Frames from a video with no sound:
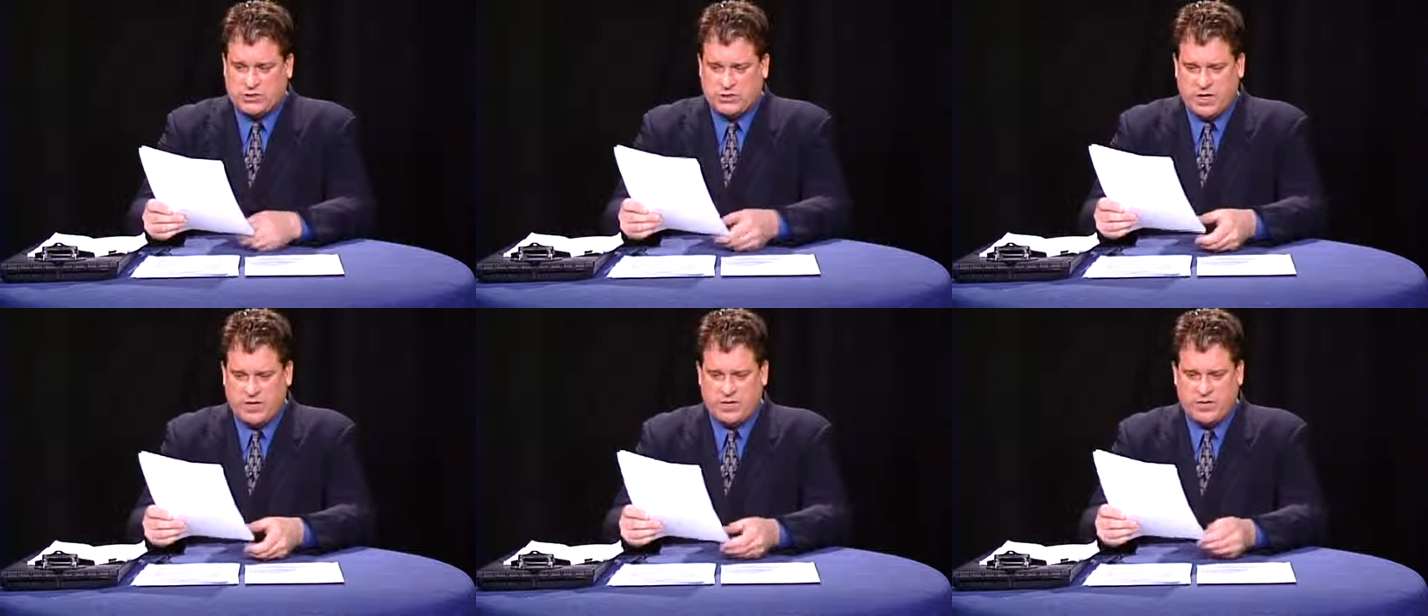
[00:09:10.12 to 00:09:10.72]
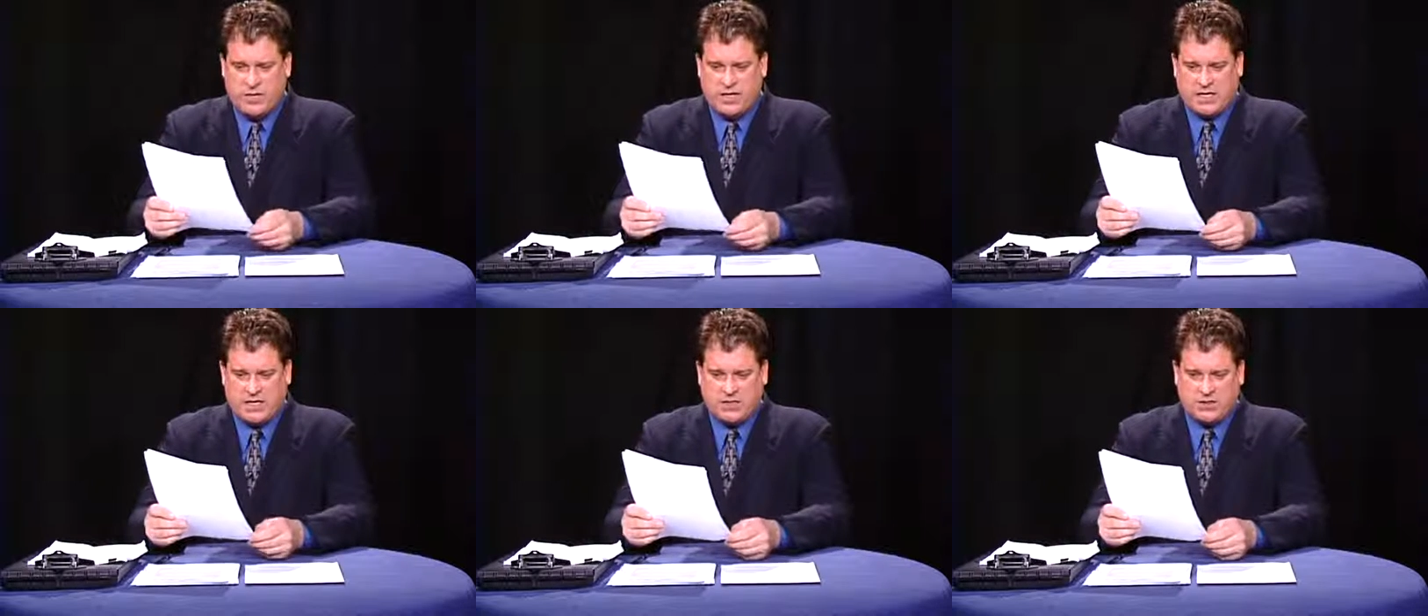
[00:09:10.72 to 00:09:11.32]
do not need to make it
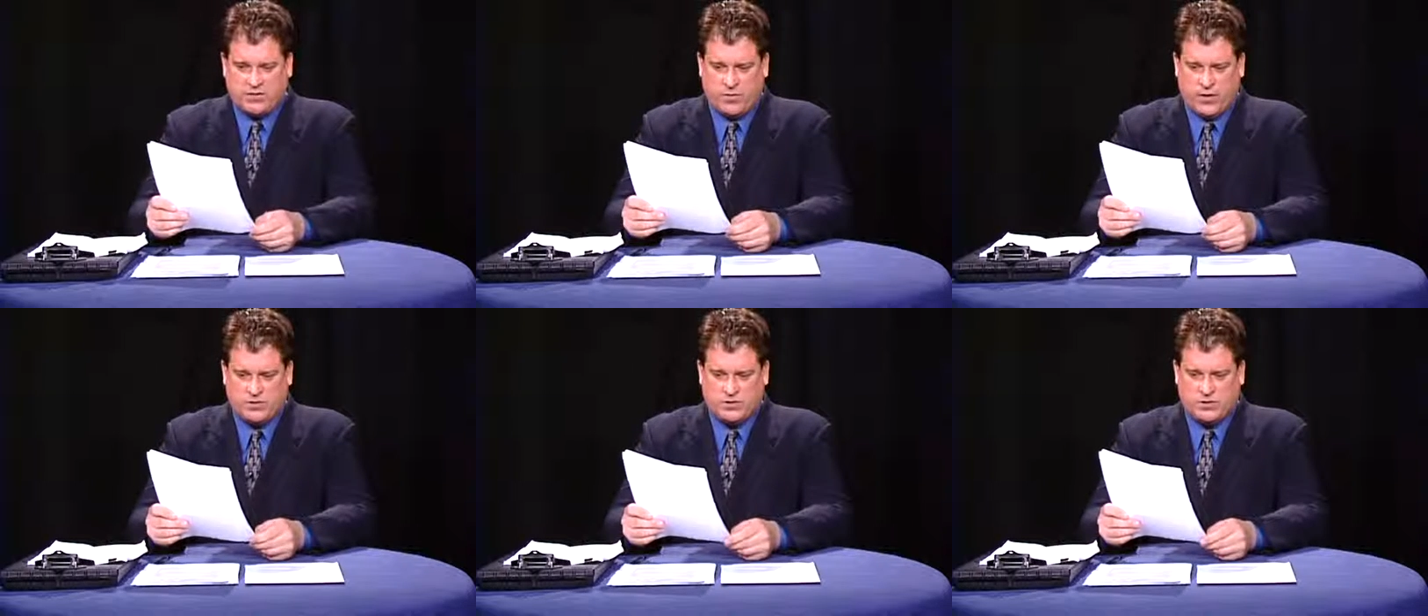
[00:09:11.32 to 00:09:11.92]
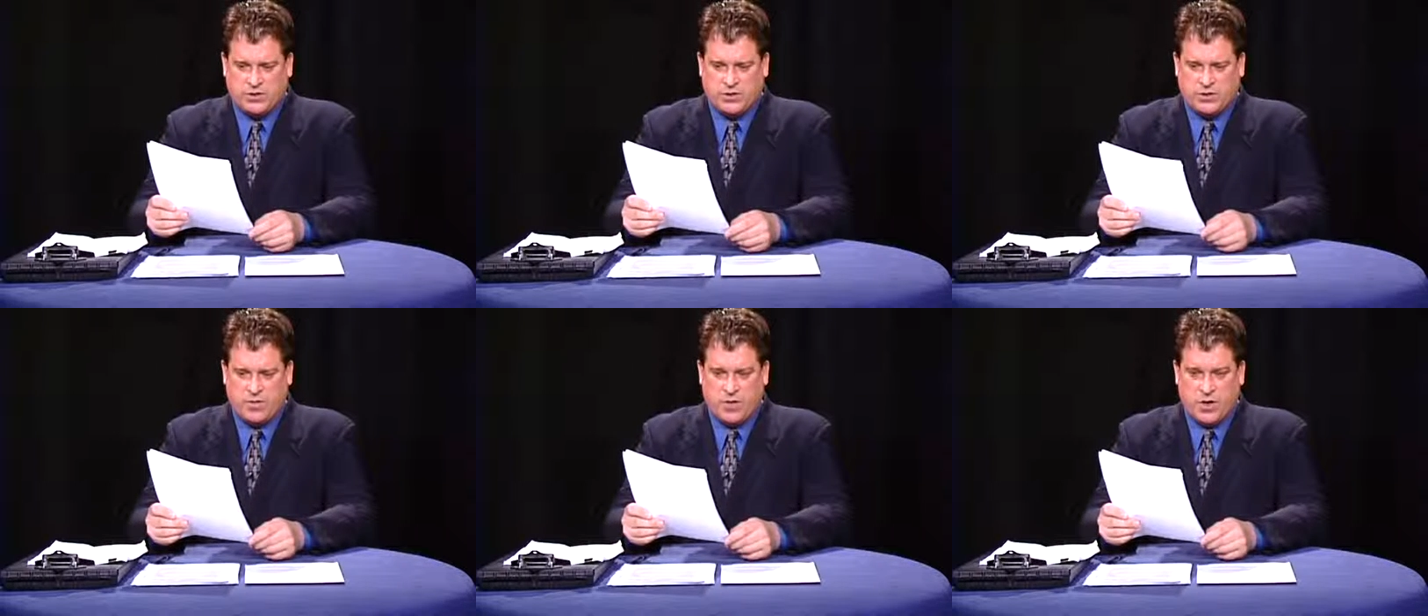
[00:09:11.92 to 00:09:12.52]
easier for presidents to
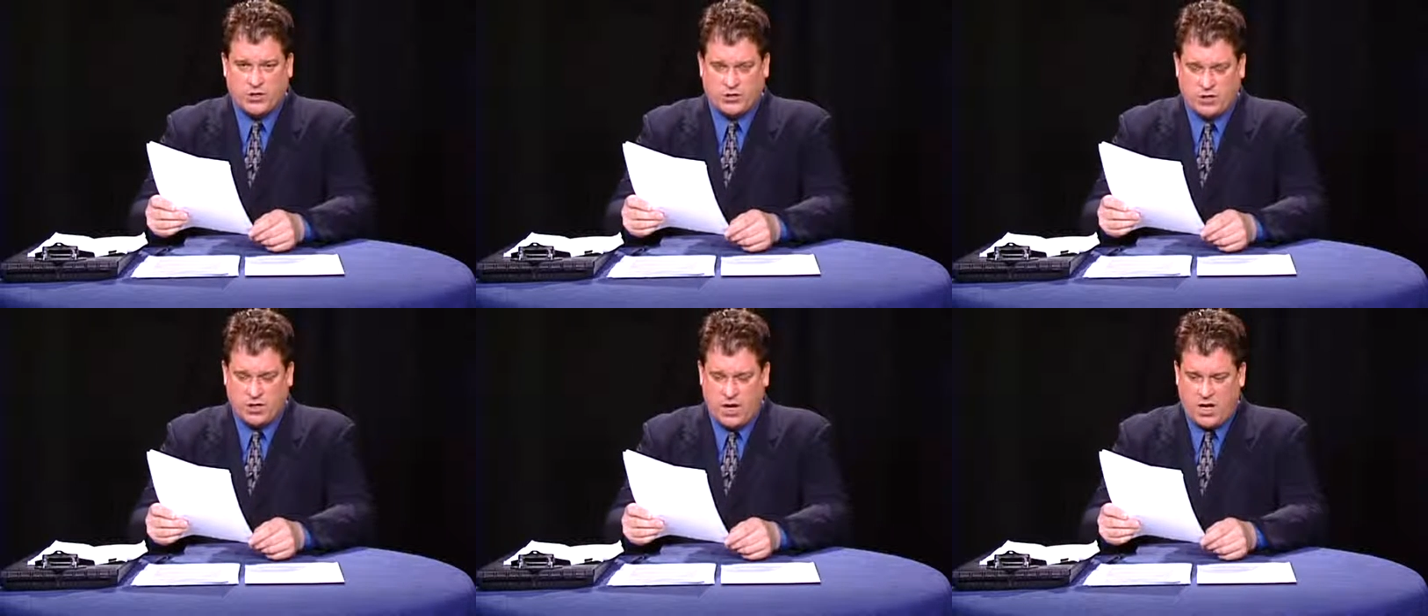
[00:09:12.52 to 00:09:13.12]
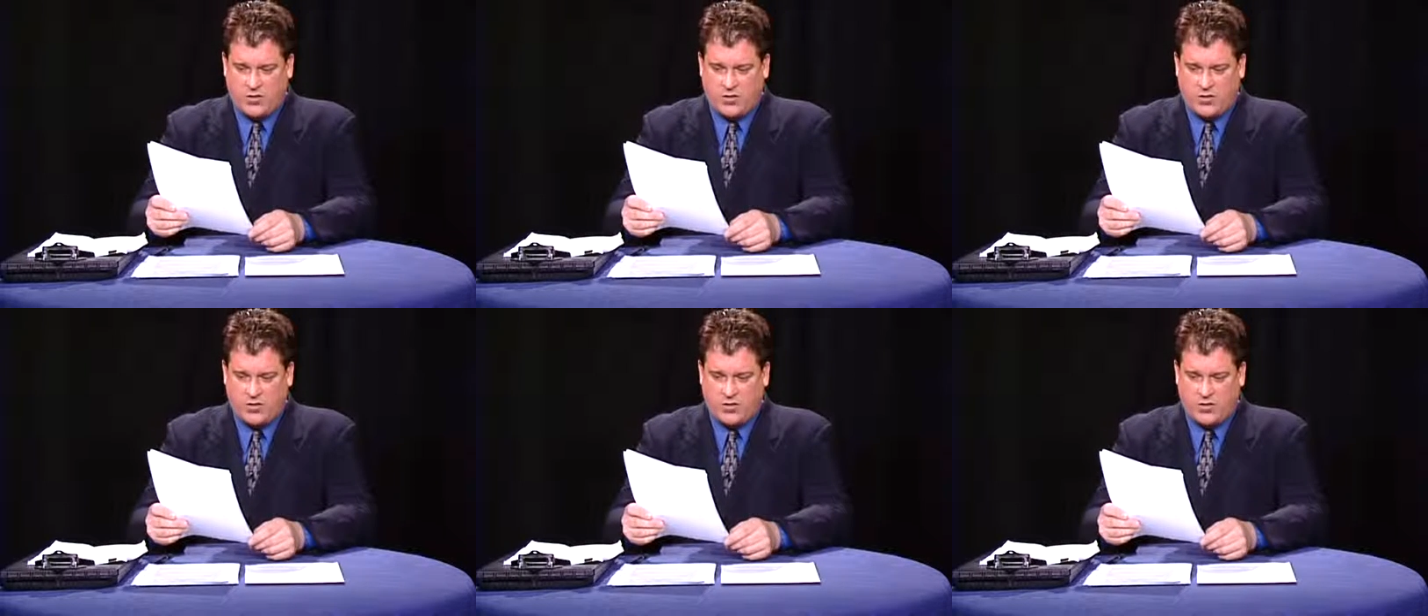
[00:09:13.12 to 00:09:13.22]
declare martial law.